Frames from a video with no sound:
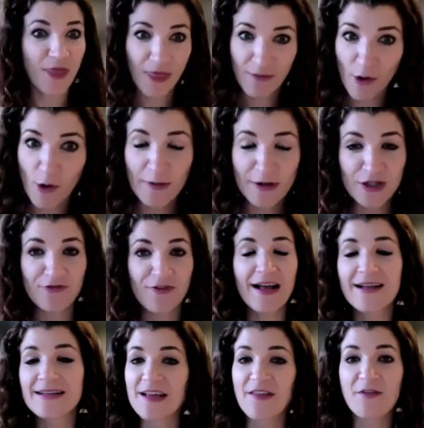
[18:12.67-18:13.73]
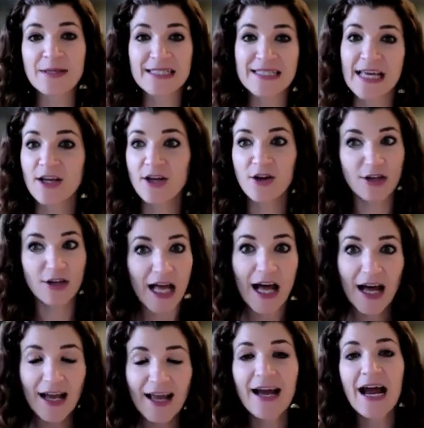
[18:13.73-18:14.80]
throw a bunch of files at them and say, good
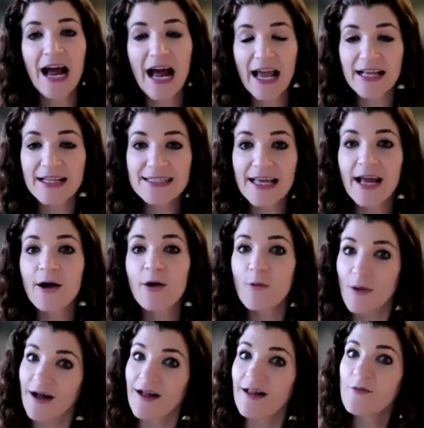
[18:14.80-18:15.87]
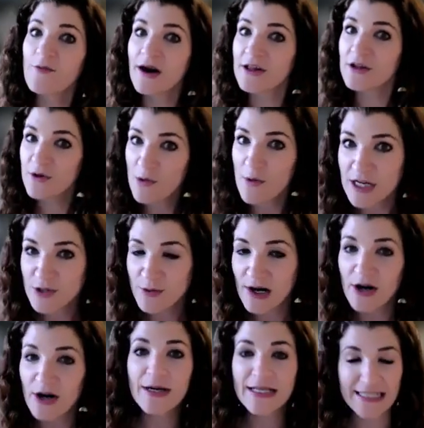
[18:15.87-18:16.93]
luck. I can say, well, why don't you go onto
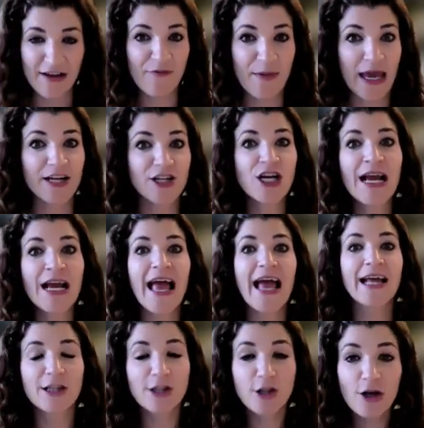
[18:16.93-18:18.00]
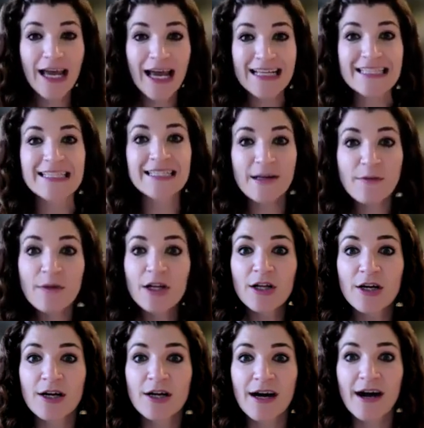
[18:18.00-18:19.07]
our OSF page and look at a
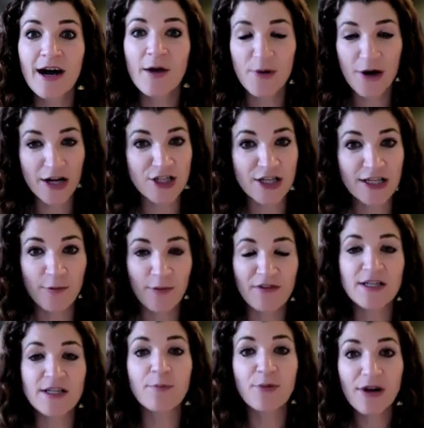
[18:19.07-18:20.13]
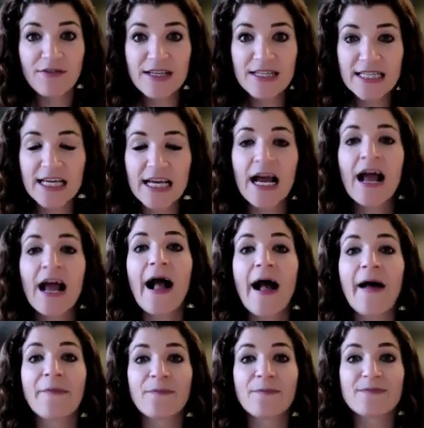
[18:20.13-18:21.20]
similar project that we've done previously
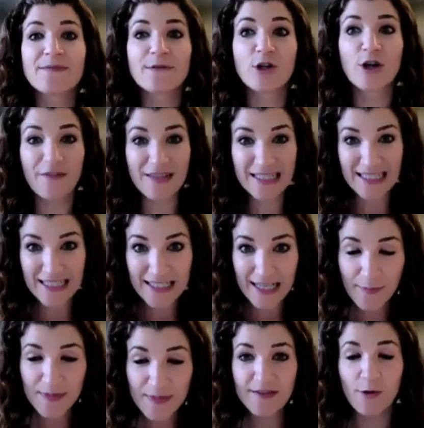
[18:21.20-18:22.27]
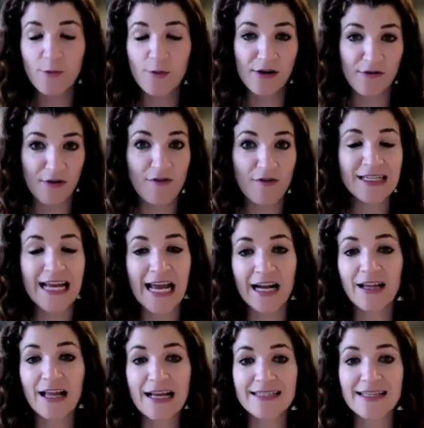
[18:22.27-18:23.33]
and look at the steps that were involved in
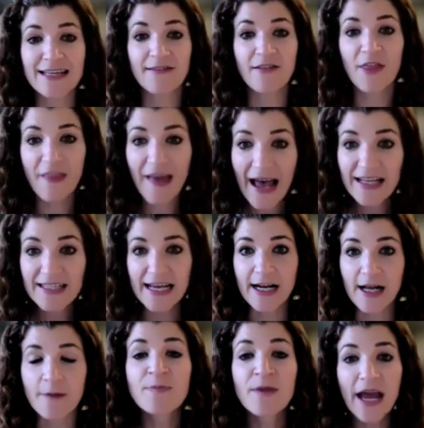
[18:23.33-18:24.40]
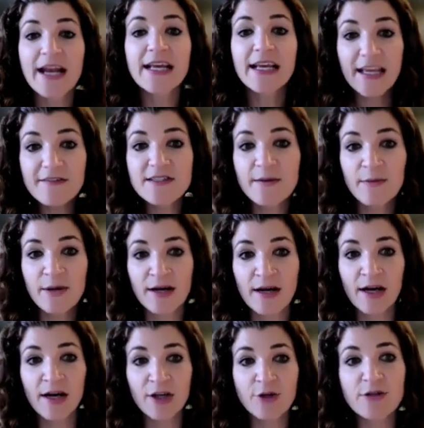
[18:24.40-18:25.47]
analyzing that data. And it gives them
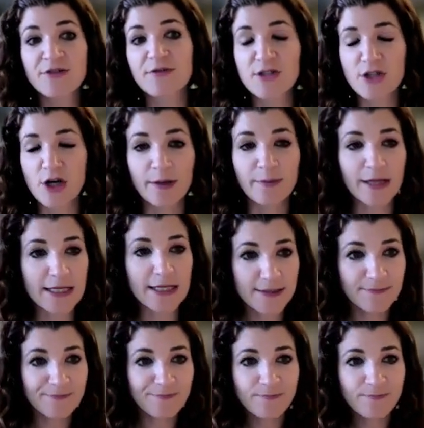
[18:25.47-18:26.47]
a useful starting place.